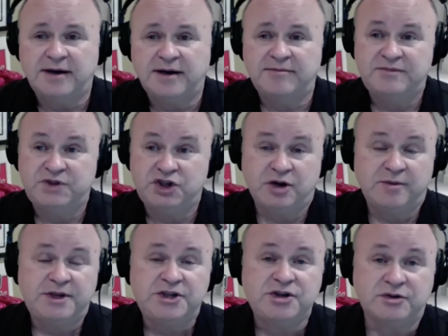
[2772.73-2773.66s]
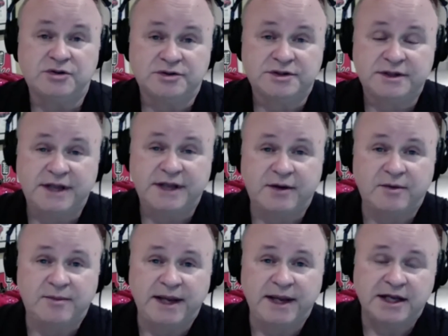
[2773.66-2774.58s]
German tools, they were
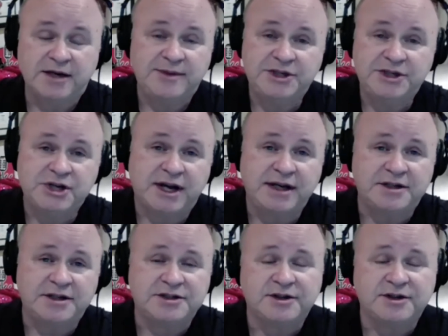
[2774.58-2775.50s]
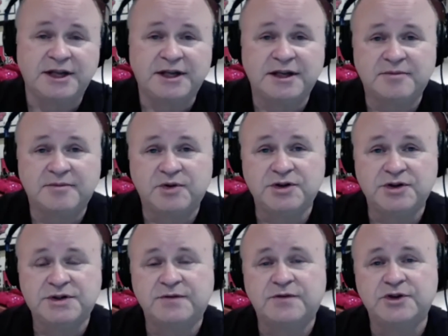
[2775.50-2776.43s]
making them in China so they could produce
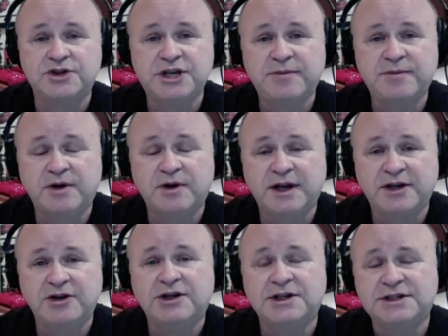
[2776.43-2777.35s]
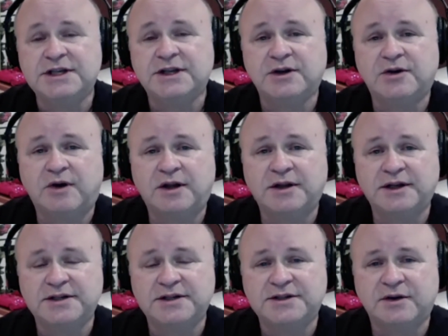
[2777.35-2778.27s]
them for cheaper, and you could see the quality.
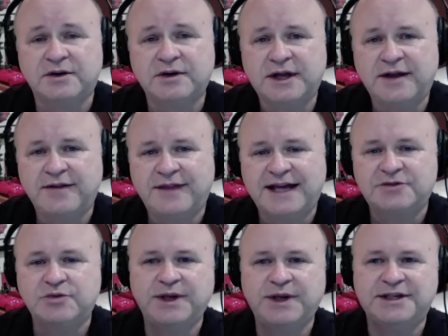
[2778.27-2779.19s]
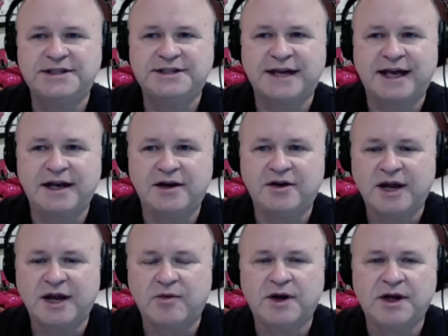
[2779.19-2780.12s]
So that's when we decided, okay,
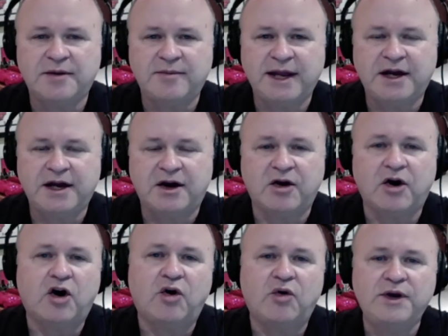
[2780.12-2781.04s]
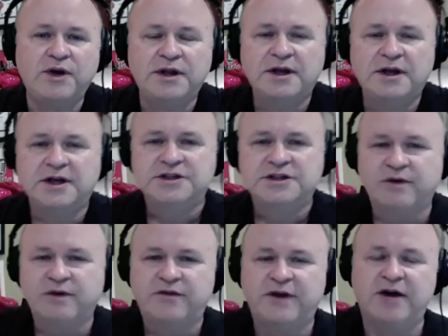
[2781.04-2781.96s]
we're going to make our own. So we
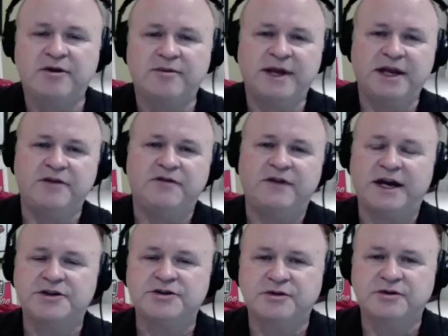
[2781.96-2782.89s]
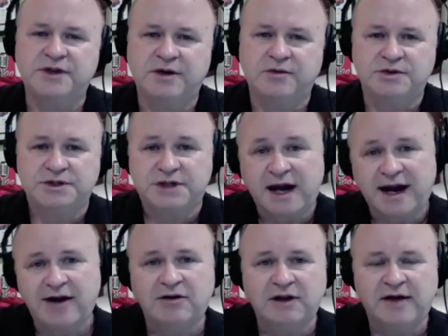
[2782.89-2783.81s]
found a manufacturer that was
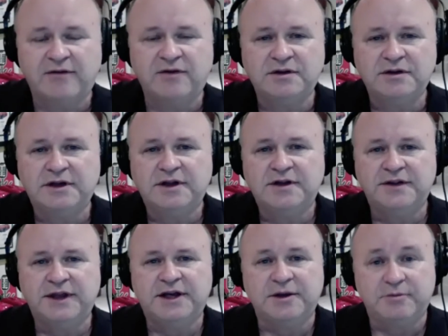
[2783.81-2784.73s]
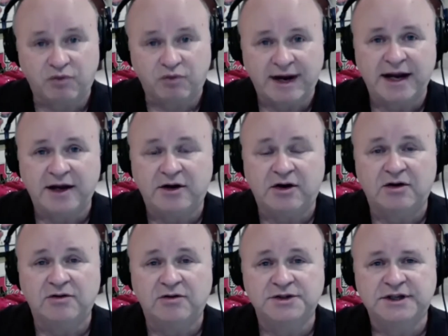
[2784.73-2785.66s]
higher level, that could brand our
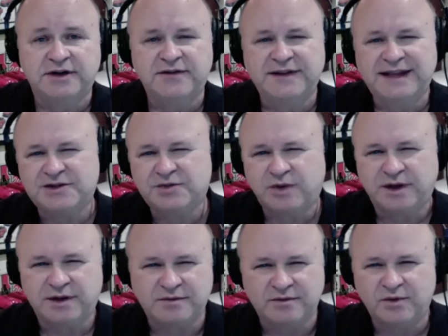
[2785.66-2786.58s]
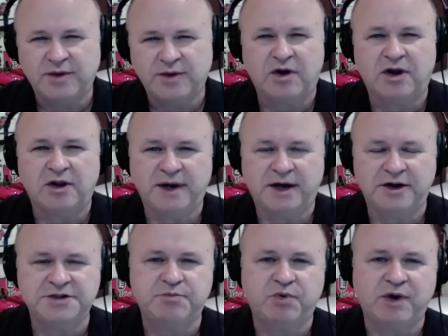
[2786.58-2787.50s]
own stuff. And that's what we were all about, is
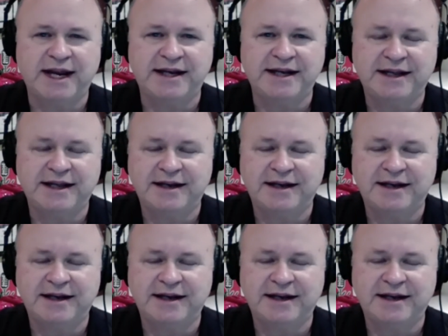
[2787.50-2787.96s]
branding. And